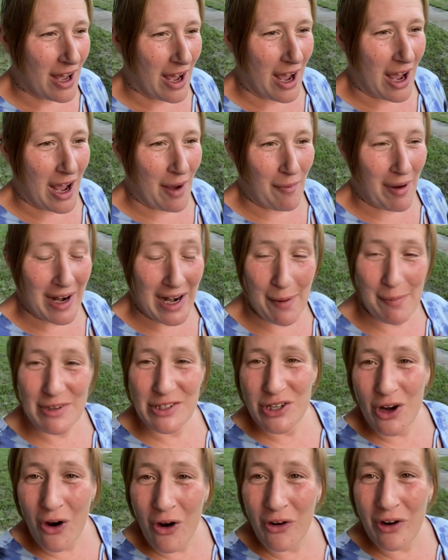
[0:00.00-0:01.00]
My name is
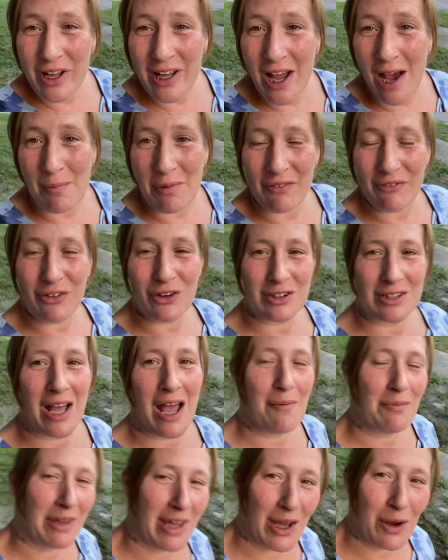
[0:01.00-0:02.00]
Toni. I'm a
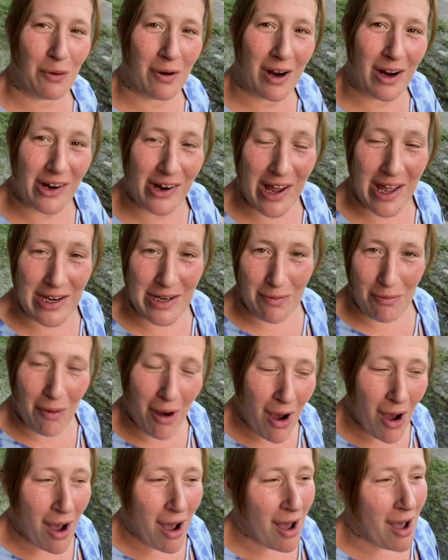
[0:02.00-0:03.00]
full-time gig worker and a
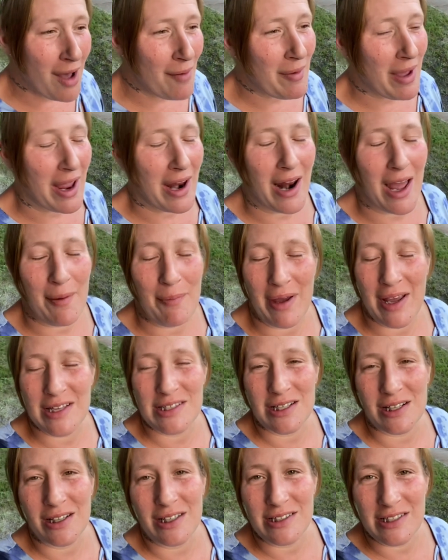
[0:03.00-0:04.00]
mom, and I
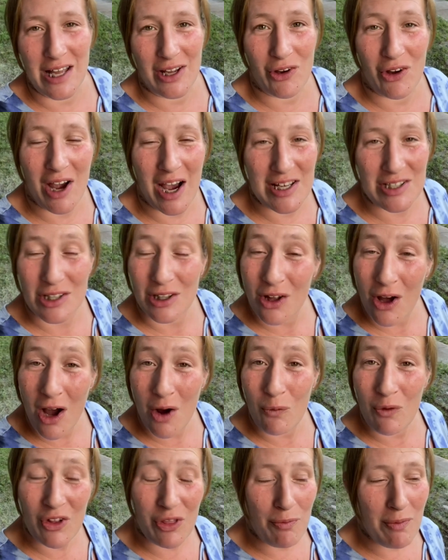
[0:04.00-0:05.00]
basically take you guys
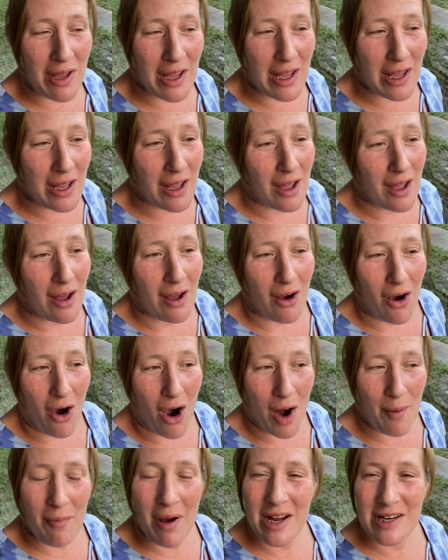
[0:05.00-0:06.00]
along with me
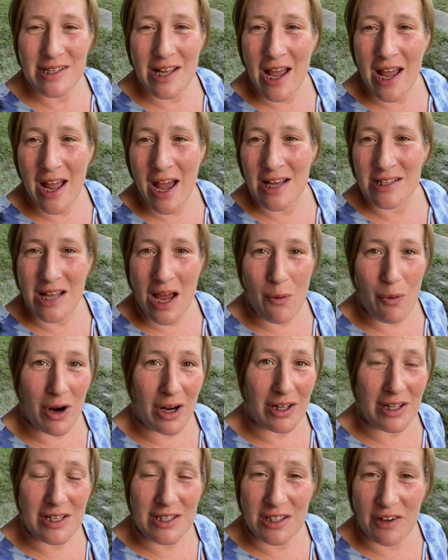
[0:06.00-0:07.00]
on my day as I
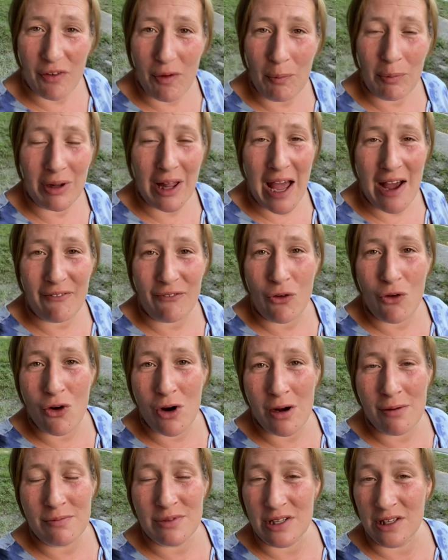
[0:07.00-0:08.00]
work these different
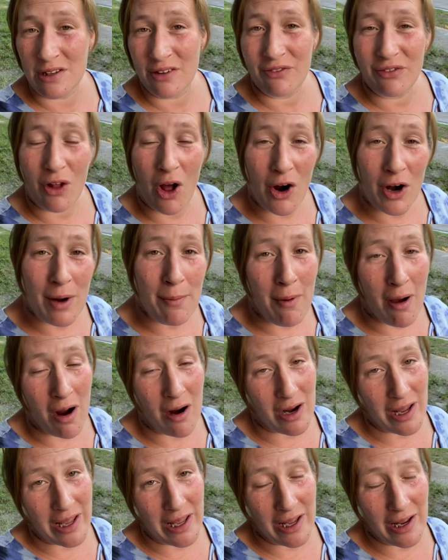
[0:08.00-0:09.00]
platforms in the Florida
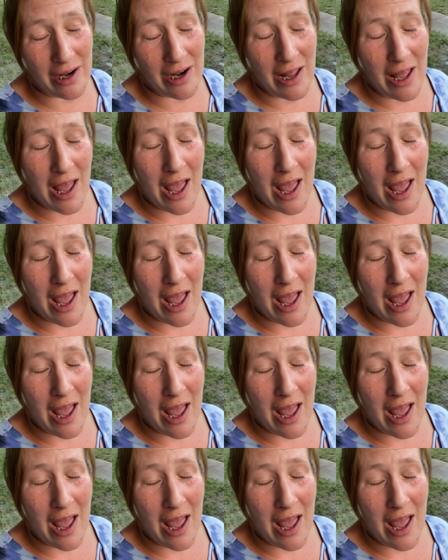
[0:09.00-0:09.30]
market